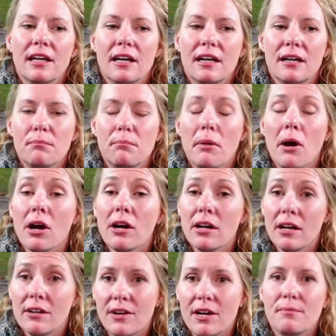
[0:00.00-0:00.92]
um,
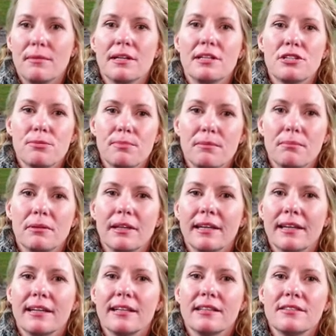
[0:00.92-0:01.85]
part of our management
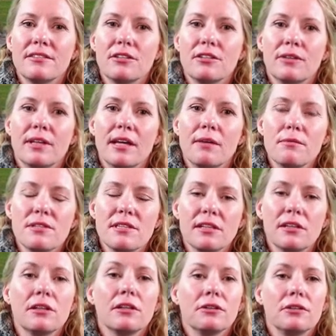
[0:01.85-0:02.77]
plan. So that was
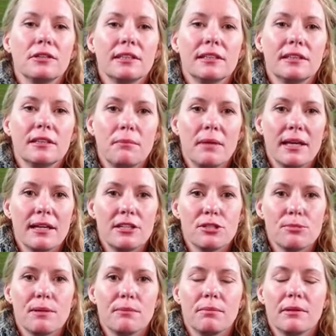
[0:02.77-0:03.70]
included in the
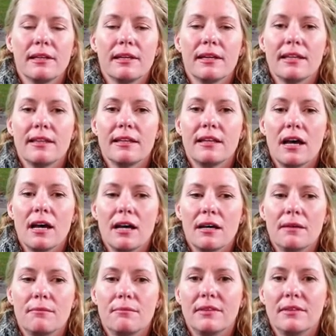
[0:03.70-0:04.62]
management plan
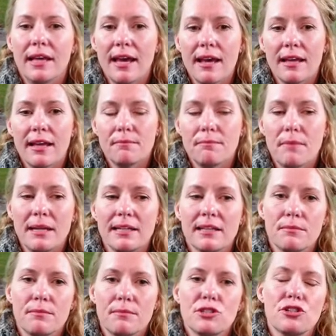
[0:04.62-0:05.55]
um, that many
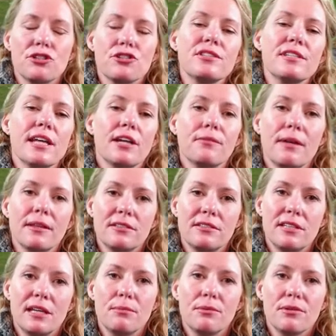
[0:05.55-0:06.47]
commissioners sat around the
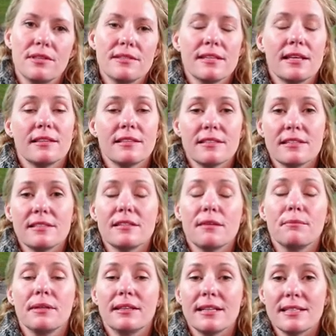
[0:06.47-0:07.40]
table and said, this is
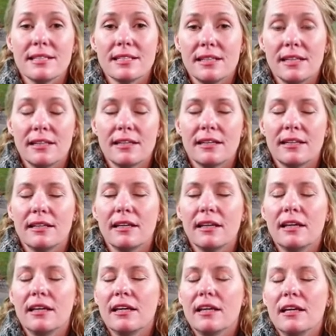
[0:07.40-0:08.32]
something that's needed.
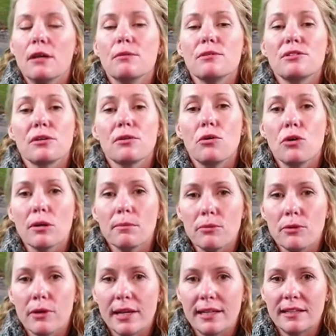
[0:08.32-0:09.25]
It was
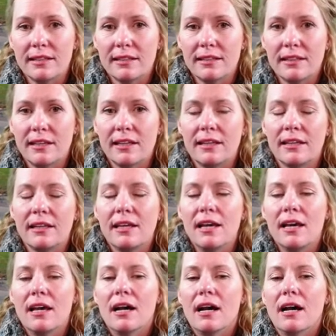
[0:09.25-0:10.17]
incorporated in it.
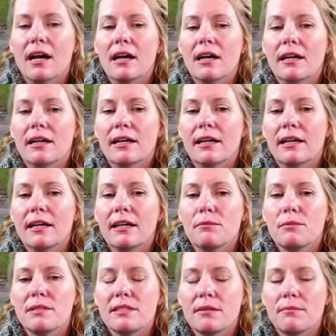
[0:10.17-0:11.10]
Uh, it
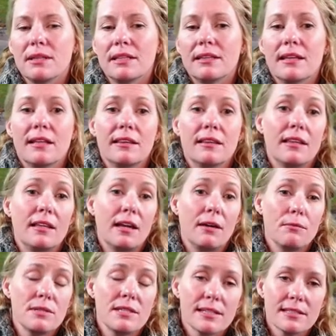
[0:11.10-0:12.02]
was something then
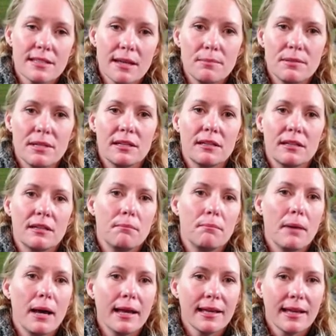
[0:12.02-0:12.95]
that was accepted
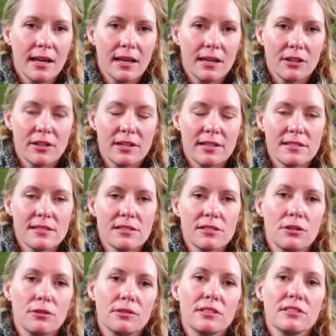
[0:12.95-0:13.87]
by Congress.
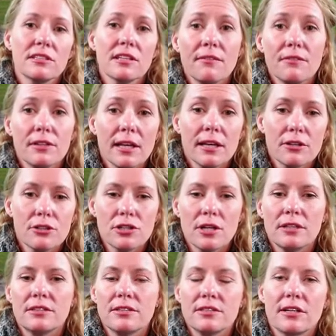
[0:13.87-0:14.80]
So the Discover Niagara
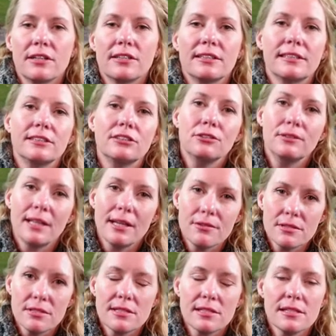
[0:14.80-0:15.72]
shuttle started in
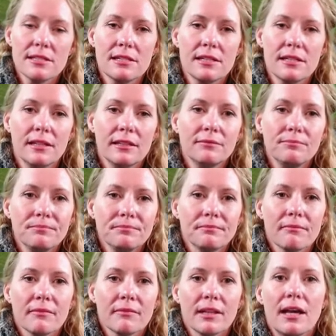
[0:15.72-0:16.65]
2016.
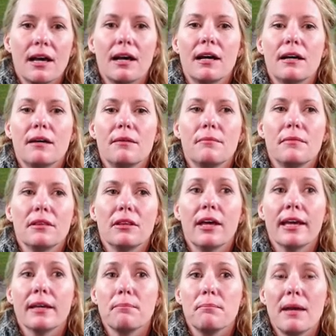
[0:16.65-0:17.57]
Um,
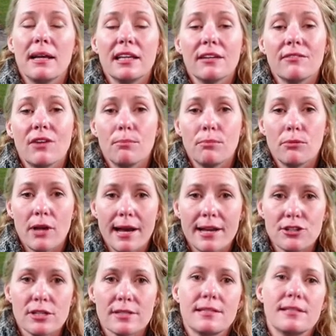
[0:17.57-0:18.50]
like many of our
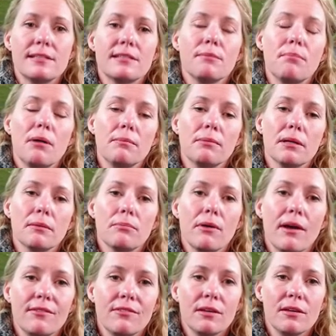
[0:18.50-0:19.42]
projects, it's a
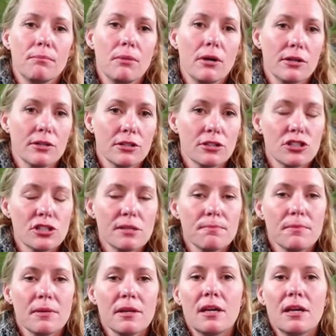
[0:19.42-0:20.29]
public-private partnership